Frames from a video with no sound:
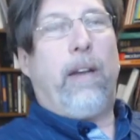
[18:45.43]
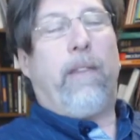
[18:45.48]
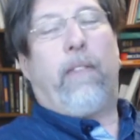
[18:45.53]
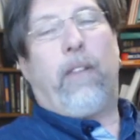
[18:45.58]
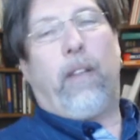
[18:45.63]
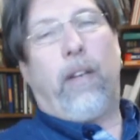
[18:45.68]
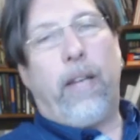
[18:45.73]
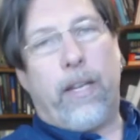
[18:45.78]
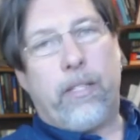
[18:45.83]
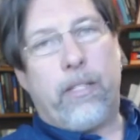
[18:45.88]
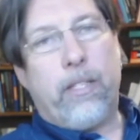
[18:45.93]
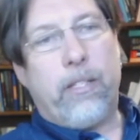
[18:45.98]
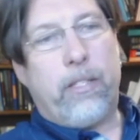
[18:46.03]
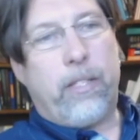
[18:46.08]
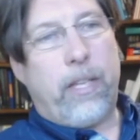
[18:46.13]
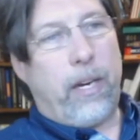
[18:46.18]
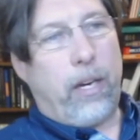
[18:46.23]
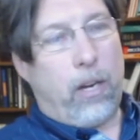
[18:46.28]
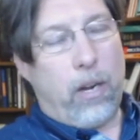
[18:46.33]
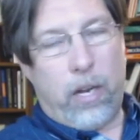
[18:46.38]
Nevertheless,
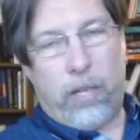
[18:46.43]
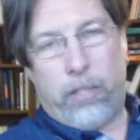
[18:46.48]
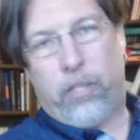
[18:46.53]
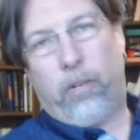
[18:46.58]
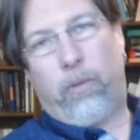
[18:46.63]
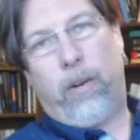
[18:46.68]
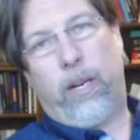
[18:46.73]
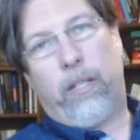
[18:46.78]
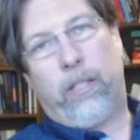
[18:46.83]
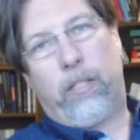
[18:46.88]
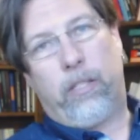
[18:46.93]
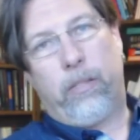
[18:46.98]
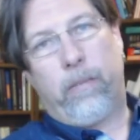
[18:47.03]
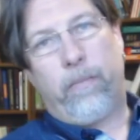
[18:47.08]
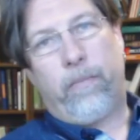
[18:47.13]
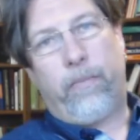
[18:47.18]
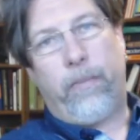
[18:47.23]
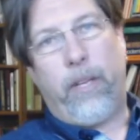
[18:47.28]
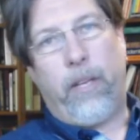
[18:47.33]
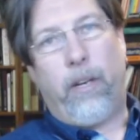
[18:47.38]
is that a
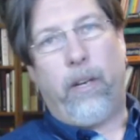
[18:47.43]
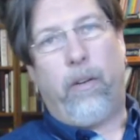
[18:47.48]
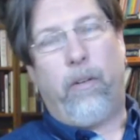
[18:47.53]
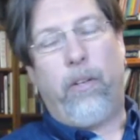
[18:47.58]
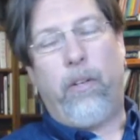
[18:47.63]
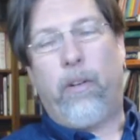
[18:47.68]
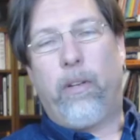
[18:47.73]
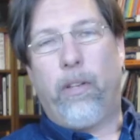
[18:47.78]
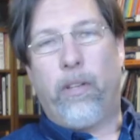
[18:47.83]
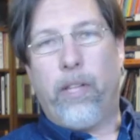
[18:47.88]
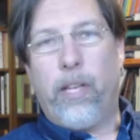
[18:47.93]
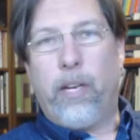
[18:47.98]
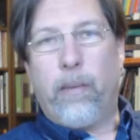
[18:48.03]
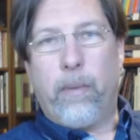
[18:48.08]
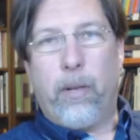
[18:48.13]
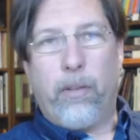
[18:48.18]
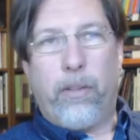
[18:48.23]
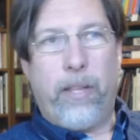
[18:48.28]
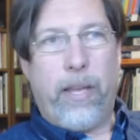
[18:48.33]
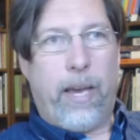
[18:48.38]
consequence? And you can
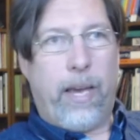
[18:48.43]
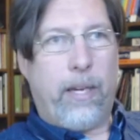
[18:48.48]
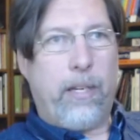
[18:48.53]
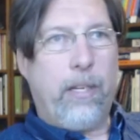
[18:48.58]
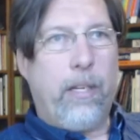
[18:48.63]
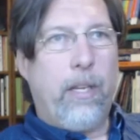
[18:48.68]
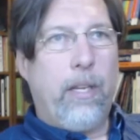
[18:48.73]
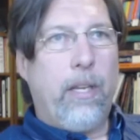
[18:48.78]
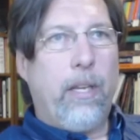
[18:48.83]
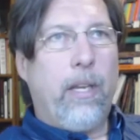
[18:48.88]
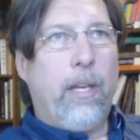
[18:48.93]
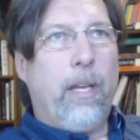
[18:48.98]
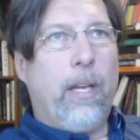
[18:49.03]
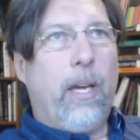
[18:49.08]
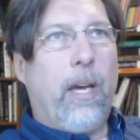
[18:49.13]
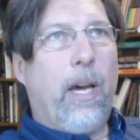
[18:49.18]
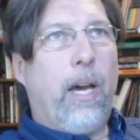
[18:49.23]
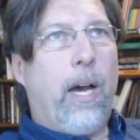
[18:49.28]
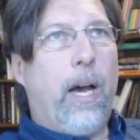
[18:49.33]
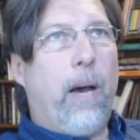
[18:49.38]
think about that.
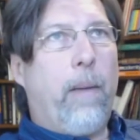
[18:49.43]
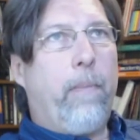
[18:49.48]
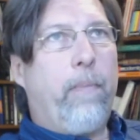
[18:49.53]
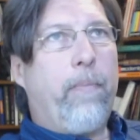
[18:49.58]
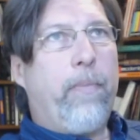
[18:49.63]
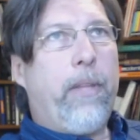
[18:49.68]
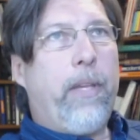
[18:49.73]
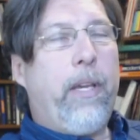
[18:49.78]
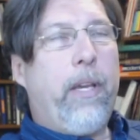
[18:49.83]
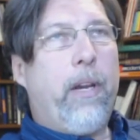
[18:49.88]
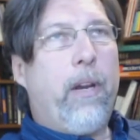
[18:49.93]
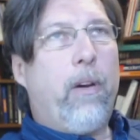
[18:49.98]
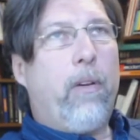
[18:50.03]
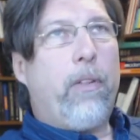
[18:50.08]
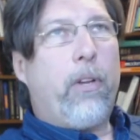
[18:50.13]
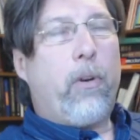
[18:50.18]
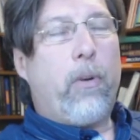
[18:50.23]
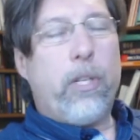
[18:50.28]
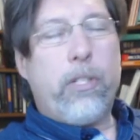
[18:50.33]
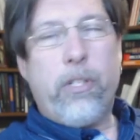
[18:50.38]

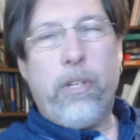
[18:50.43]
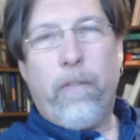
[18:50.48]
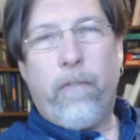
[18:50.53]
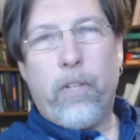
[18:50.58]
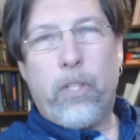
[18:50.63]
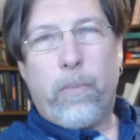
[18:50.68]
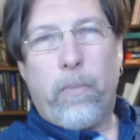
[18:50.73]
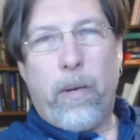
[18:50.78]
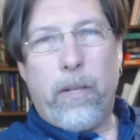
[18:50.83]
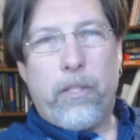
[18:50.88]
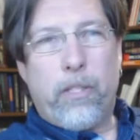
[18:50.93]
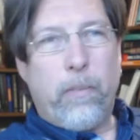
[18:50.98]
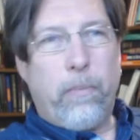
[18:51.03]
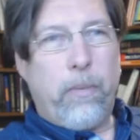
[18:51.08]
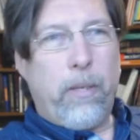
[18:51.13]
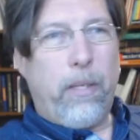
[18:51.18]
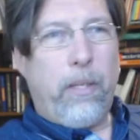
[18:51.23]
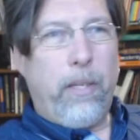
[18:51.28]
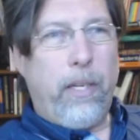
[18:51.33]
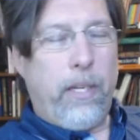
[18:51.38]
The question of
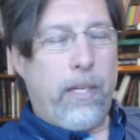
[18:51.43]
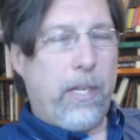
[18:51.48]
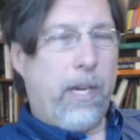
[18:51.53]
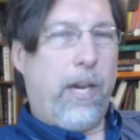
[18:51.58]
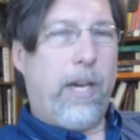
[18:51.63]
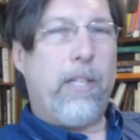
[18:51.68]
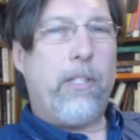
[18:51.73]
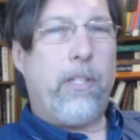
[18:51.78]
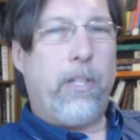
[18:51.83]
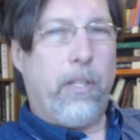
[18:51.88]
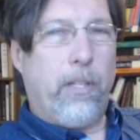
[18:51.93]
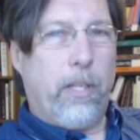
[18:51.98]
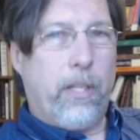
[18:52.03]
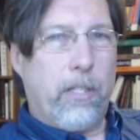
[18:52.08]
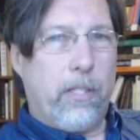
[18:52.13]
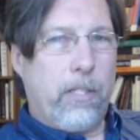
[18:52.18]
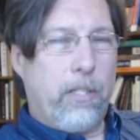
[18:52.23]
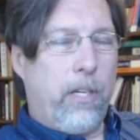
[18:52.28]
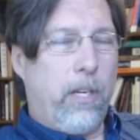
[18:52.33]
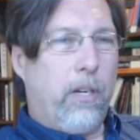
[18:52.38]
responsibility ties to
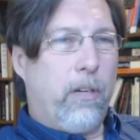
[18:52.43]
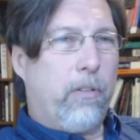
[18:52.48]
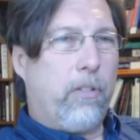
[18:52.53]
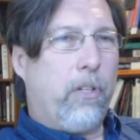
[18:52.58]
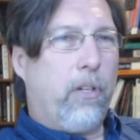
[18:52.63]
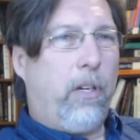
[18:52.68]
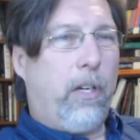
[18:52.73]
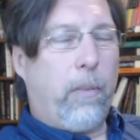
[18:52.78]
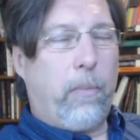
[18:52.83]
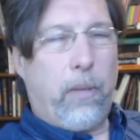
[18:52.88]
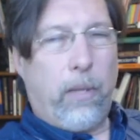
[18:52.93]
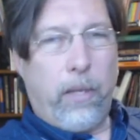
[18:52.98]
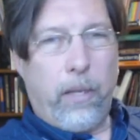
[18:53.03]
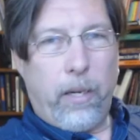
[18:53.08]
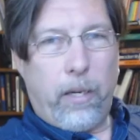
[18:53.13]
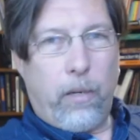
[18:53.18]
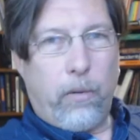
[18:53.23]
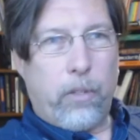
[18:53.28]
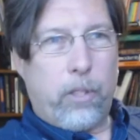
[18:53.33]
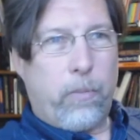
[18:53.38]
this, certainly
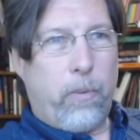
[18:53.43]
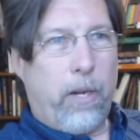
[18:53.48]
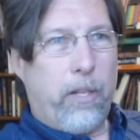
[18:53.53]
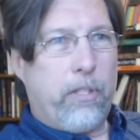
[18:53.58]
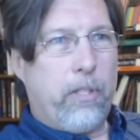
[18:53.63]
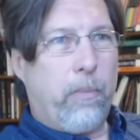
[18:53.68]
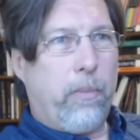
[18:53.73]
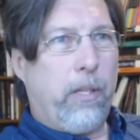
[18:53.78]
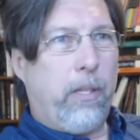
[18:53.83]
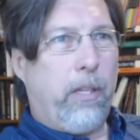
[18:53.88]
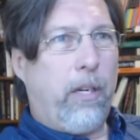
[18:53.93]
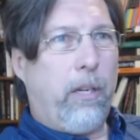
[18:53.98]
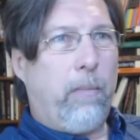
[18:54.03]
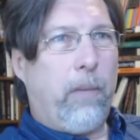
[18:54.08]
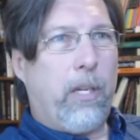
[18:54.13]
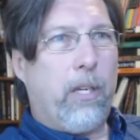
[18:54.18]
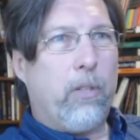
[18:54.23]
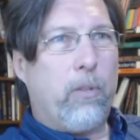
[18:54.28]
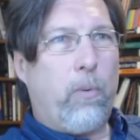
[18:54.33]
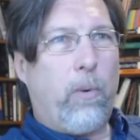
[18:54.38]
political
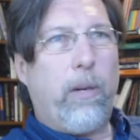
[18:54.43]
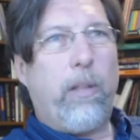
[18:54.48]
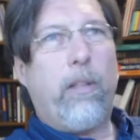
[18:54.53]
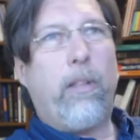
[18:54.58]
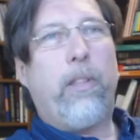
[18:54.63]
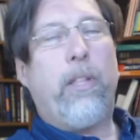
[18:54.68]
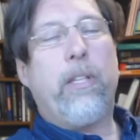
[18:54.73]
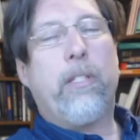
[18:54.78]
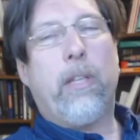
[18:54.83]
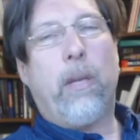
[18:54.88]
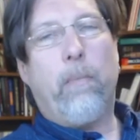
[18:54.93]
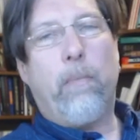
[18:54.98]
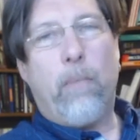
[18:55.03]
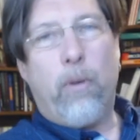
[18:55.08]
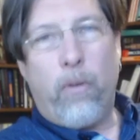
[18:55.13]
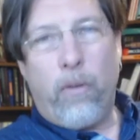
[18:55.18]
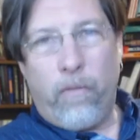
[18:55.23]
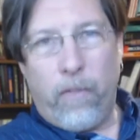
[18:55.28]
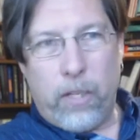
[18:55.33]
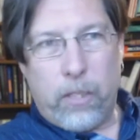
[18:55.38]
responsibility, because one of the things that
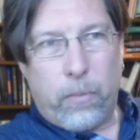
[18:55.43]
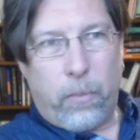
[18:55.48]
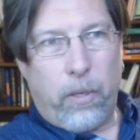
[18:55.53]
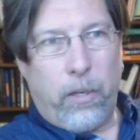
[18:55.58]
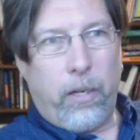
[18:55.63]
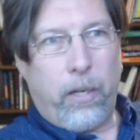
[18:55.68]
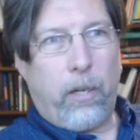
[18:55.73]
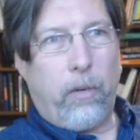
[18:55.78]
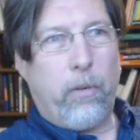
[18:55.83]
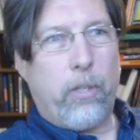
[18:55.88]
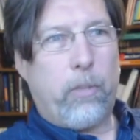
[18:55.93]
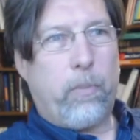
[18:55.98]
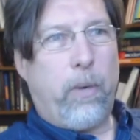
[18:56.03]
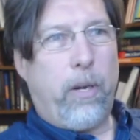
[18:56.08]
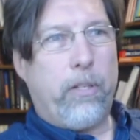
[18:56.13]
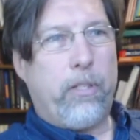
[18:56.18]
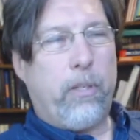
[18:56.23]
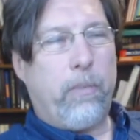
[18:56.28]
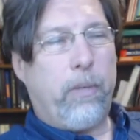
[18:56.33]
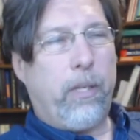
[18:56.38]
motivates political
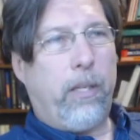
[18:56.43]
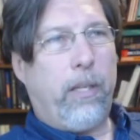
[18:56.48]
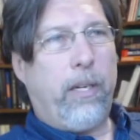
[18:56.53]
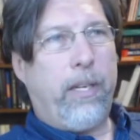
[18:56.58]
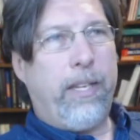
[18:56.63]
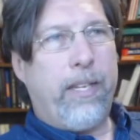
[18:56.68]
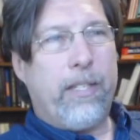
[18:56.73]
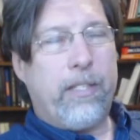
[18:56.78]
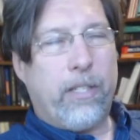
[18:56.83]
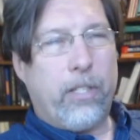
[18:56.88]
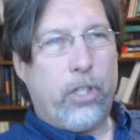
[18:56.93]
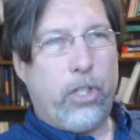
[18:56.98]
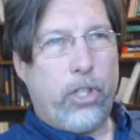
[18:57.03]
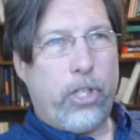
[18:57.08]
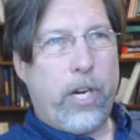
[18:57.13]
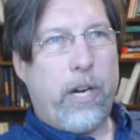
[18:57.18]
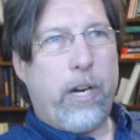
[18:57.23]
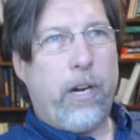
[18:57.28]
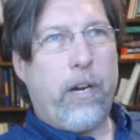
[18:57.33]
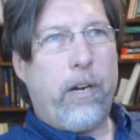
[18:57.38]
responsibility is a
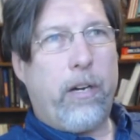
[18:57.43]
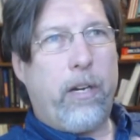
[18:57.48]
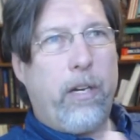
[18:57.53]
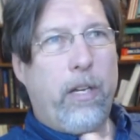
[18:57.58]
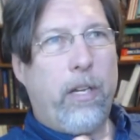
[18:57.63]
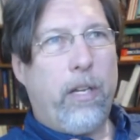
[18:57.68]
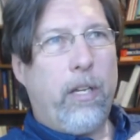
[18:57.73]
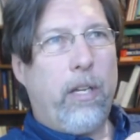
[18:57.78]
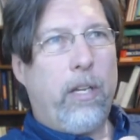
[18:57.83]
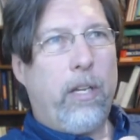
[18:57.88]
shared